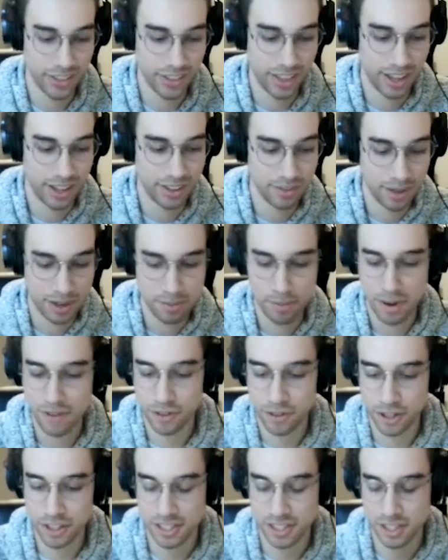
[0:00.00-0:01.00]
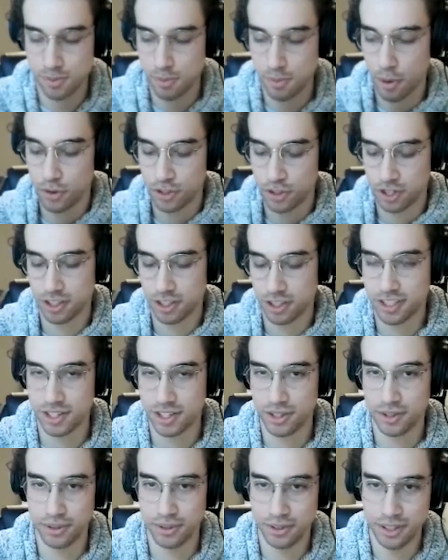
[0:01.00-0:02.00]
I got that like my first
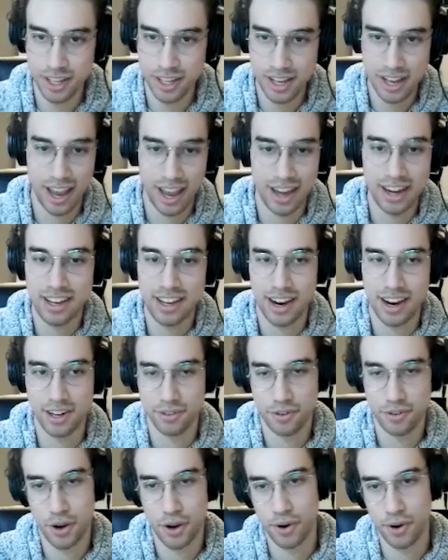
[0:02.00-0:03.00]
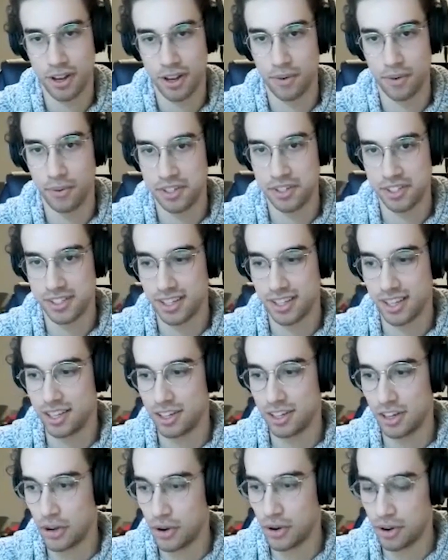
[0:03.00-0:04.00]
exposure to any kind of coding
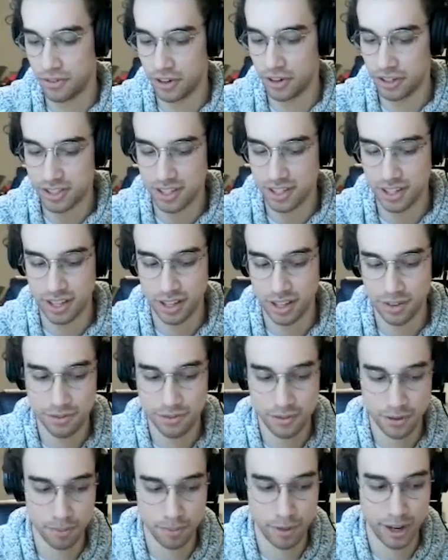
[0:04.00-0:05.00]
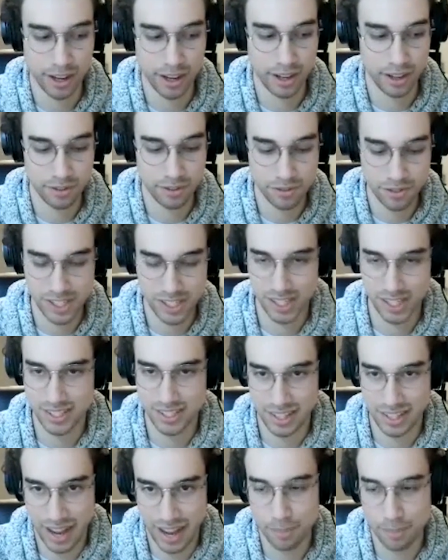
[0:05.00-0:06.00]
was in university for my
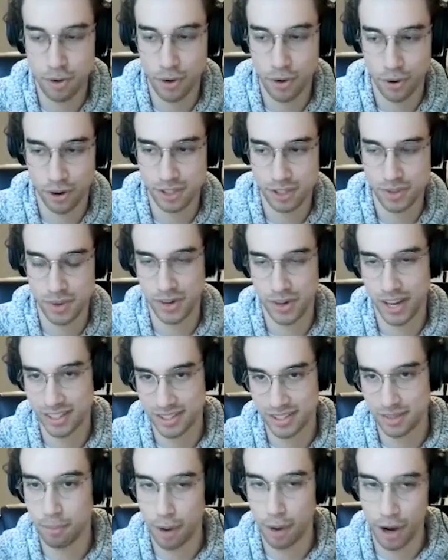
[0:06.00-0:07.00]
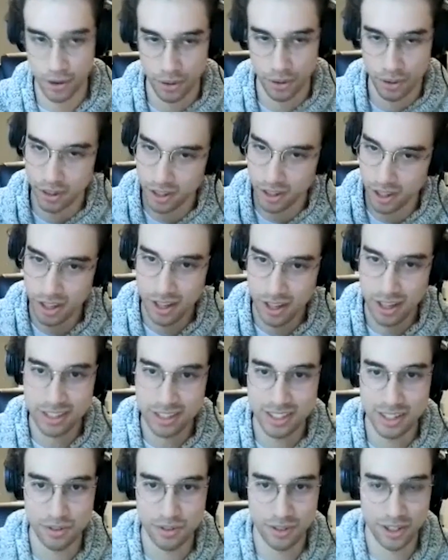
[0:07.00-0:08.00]
physics lab course where we had to model
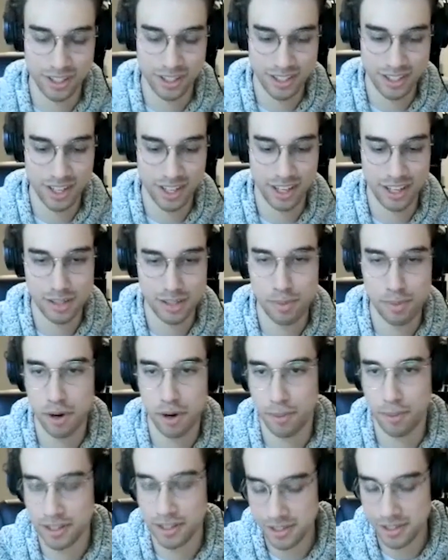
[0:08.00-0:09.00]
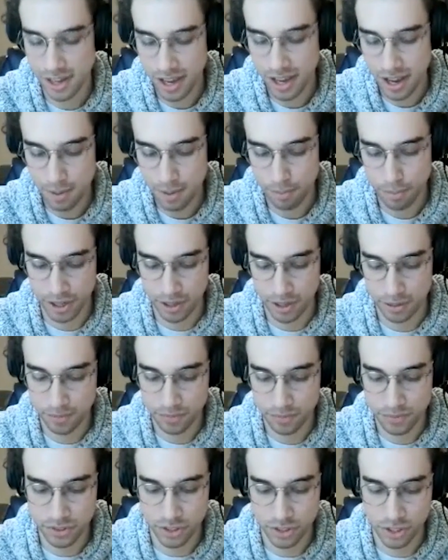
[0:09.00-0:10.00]
different uh, experiments.
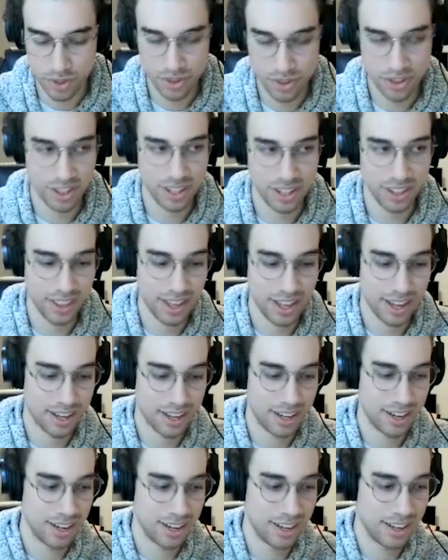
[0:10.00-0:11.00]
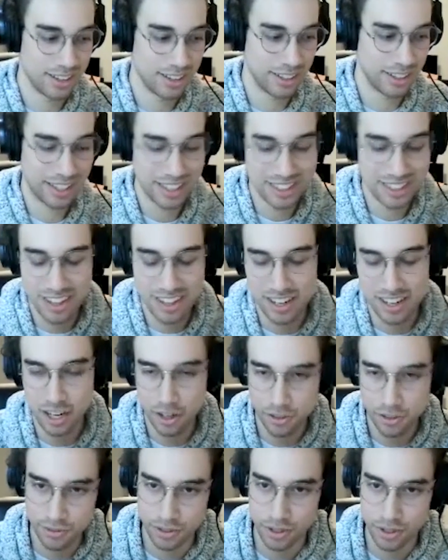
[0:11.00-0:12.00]
But do you think that like
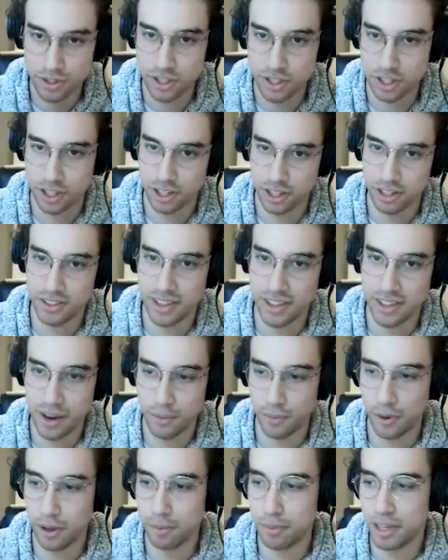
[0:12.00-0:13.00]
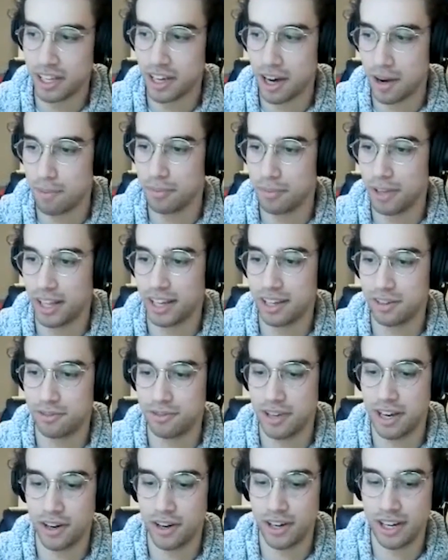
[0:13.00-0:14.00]
in the near future that will
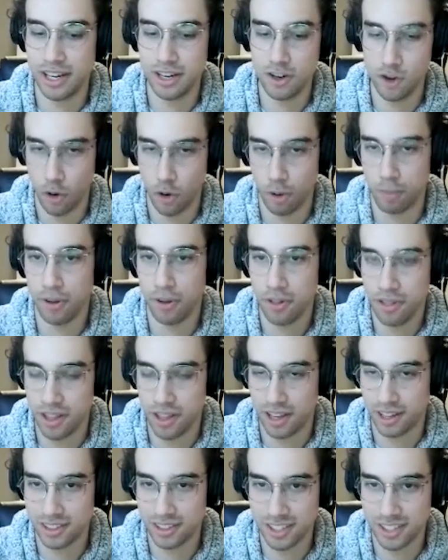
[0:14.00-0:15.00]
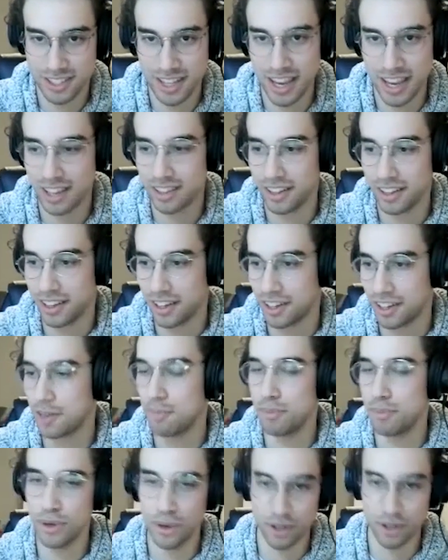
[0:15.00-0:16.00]
become like a very normal thing to take
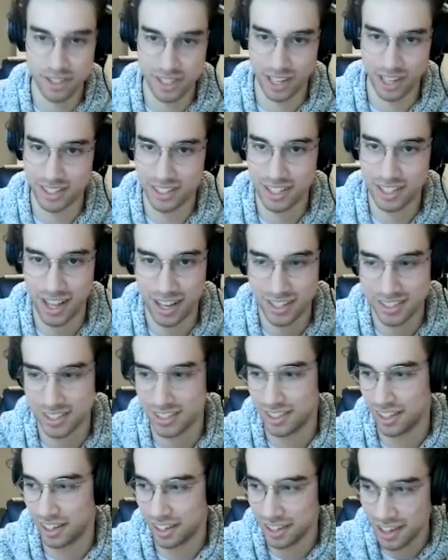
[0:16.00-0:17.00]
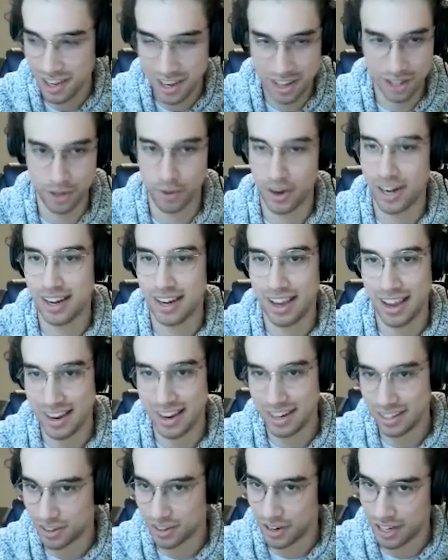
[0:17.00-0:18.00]
like a computer science class in like
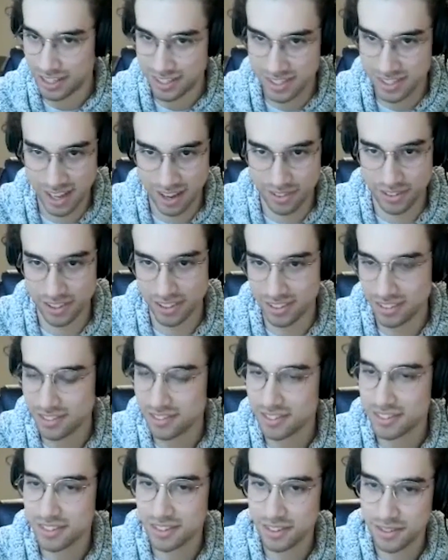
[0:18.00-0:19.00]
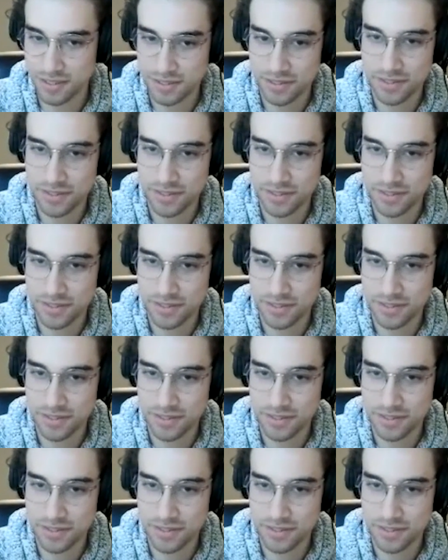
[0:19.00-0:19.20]
grade 8 grade 7